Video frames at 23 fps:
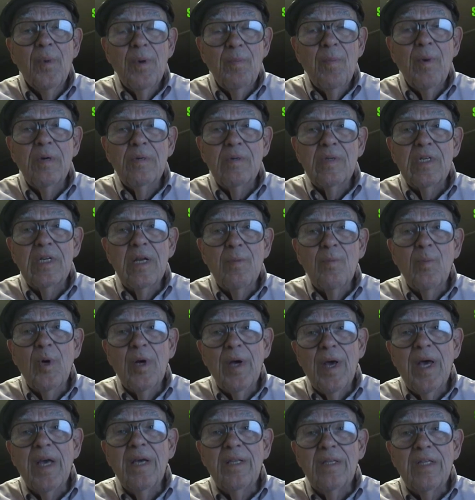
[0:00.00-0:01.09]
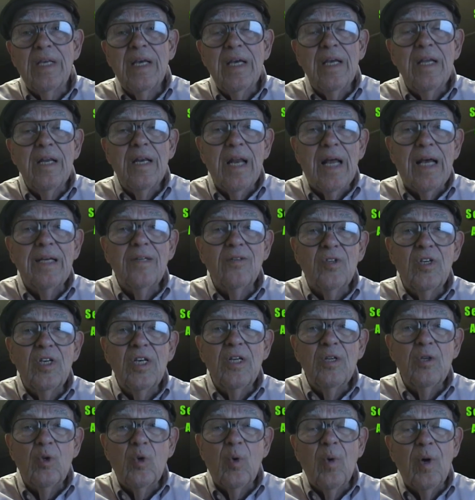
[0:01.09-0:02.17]
but most of them were 18,
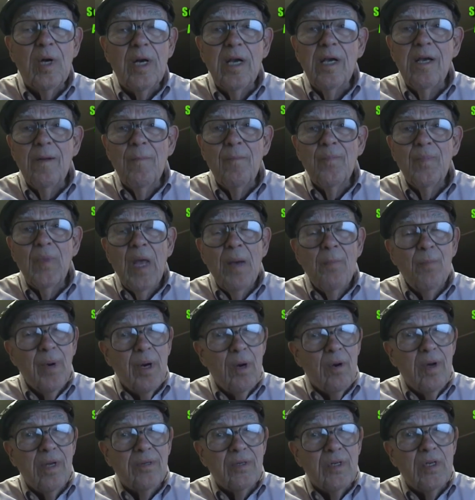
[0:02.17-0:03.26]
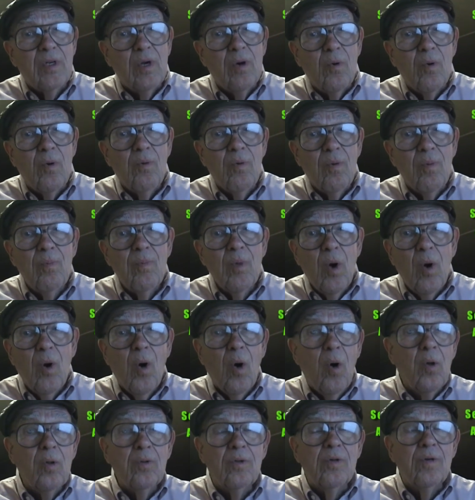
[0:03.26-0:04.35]
19, 20, but also
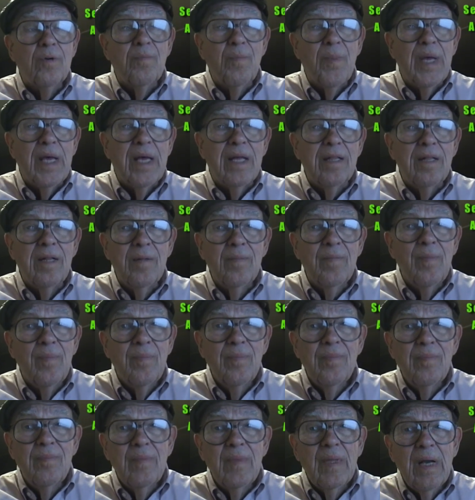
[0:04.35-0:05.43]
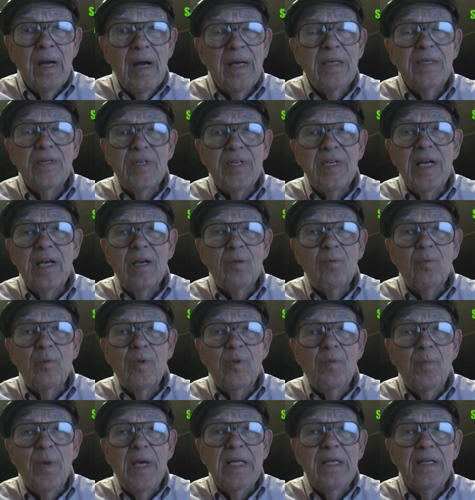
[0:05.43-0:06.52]
older men. I sailed
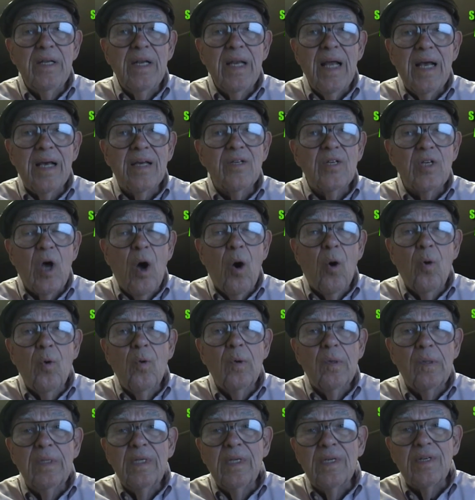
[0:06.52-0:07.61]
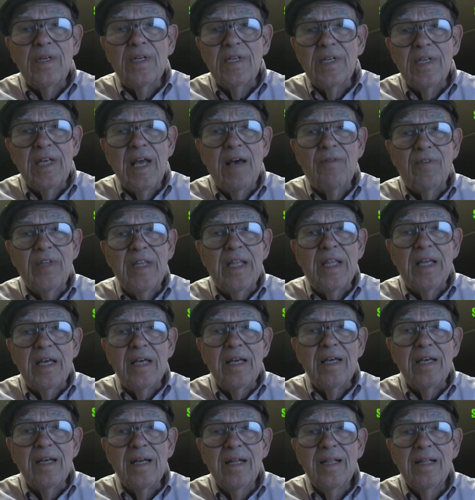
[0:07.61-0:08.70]
with men as old as
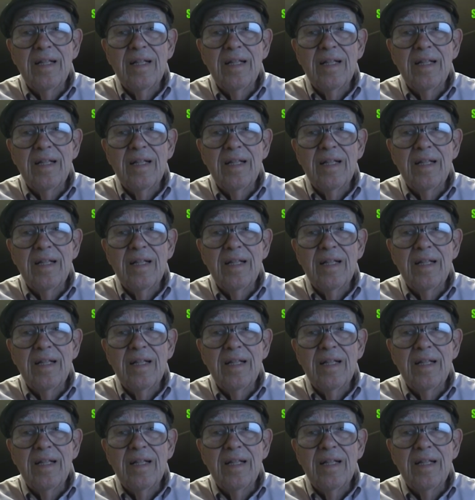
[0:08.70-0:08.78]
70.